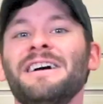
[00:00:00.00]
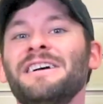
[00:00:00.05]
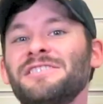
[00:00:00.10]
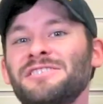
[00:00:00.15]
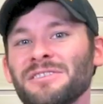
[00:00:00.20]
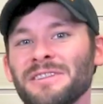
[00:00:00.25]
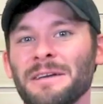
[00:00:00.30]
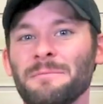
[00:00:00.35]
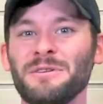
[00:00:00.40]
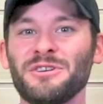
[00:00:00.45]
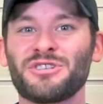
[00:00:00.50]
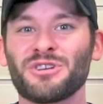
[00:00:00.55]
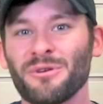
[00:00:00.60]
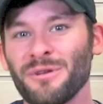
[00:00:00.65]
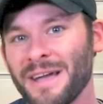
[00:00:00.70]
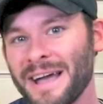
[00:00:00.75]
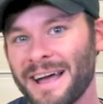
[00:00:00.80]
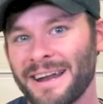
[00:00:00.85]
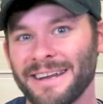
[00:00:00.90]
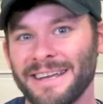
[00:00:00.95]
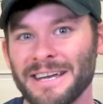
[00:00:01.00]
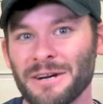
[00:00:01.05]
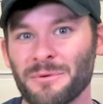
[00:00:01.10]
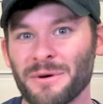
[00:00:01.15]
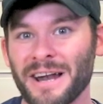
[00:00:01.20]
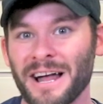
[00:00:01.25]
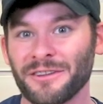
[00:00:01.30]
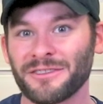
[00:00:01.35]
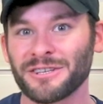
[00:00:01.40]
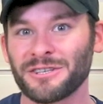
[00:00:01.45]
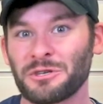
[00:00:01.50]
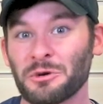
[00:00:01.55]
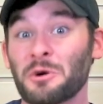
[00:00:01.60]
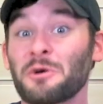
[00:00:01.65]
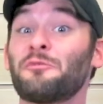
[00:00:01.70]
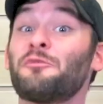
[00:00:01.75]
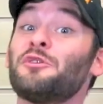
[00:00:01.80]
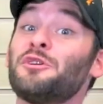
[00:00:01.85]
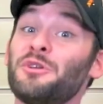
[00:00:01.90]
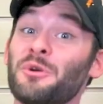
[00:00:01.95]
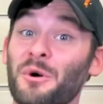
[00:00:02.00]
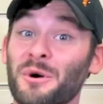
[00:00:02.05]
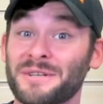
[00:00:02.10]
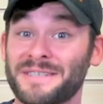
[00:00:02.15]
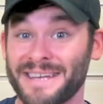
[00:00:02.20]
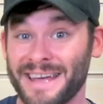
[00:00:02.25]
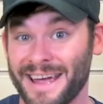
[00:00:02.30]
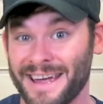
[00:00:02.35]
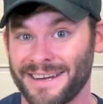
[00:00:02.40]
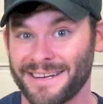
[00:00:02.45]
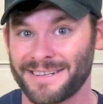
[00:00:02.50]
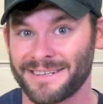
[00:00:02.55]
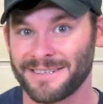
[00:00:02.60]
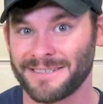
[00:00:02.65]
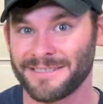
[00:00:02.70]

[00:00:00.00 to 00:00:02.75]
so let me show you how to get one out the door for your tank.